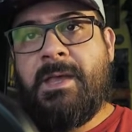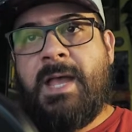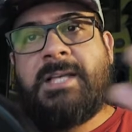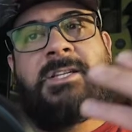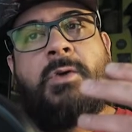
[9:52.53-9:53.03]

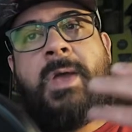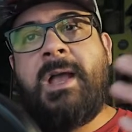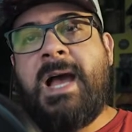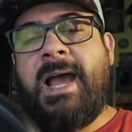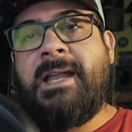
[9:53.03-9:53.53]
As a quick
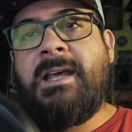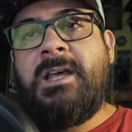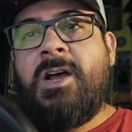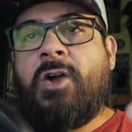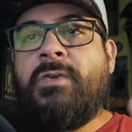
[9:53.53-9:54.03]
guide,
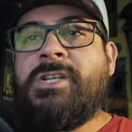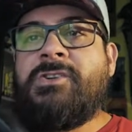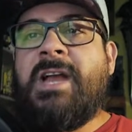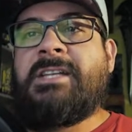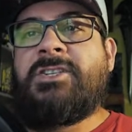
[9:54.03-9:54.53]
a
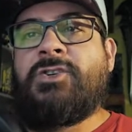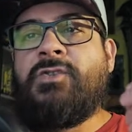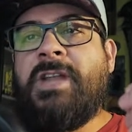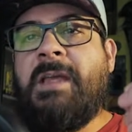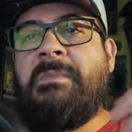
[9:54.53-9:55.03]
creature has a
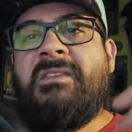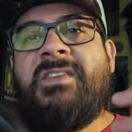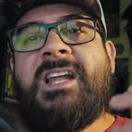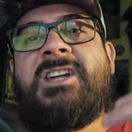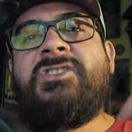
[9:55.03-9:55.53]
true name if
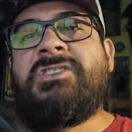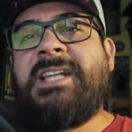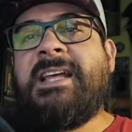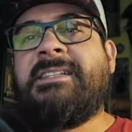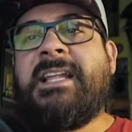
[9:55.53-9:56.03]
it
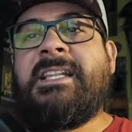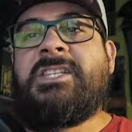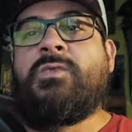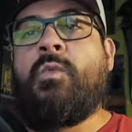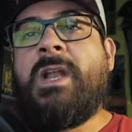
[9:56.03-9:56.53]
understands at
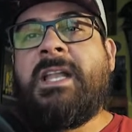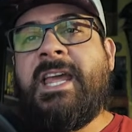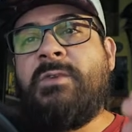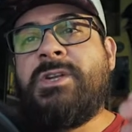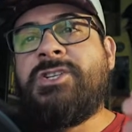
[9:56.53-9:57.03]
least one
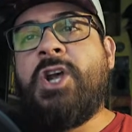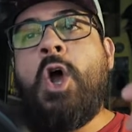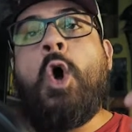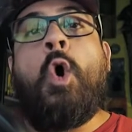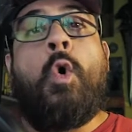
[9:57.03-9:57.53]
language
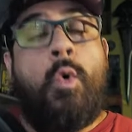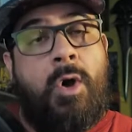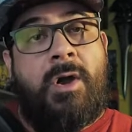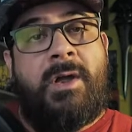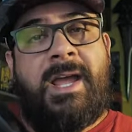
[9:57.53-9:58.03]

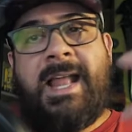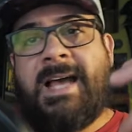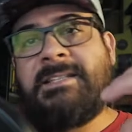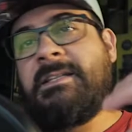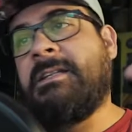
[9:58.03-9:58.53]
or it
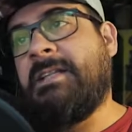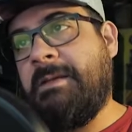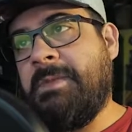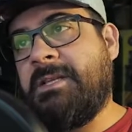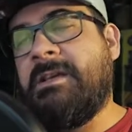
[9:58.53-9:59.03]
has an
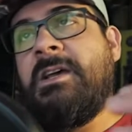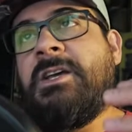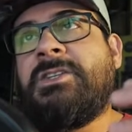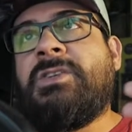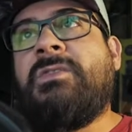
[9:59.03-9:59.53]
alignment.
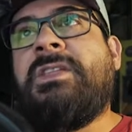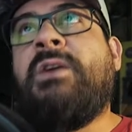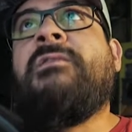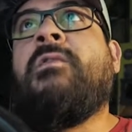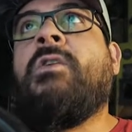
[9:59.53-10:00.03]
So
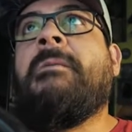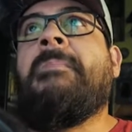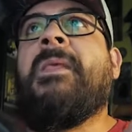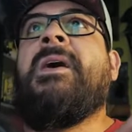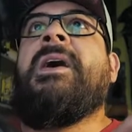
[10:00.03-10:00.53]
therefore,
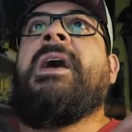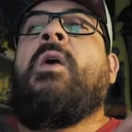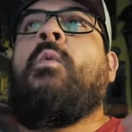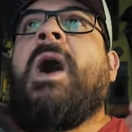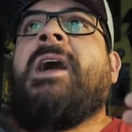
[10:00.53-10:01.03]

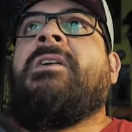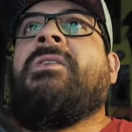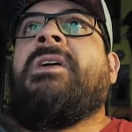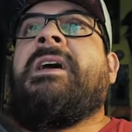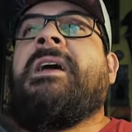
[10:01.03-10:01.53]

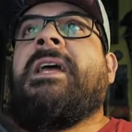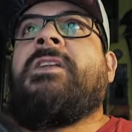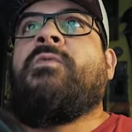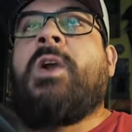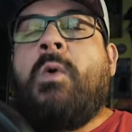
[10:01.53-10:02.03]
while it
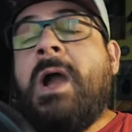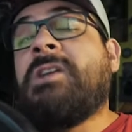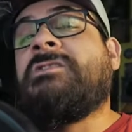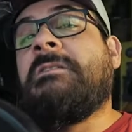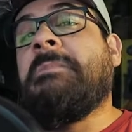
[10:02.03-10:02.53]

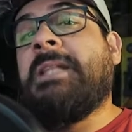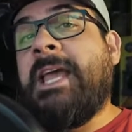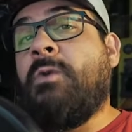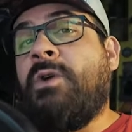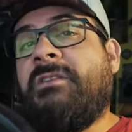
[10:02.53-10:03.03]
requires some
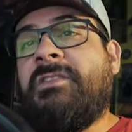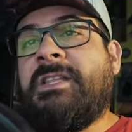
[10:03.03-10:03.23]
legwork for